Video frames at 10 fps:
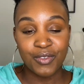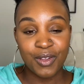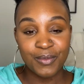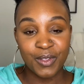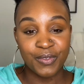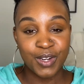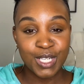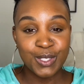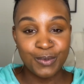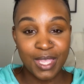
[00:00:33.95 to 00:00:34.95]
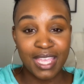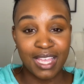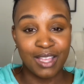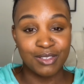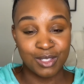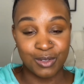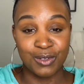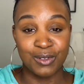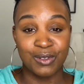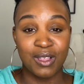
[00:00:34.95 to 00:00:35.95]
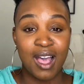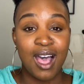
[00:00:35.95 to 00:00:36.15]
From the first week of school,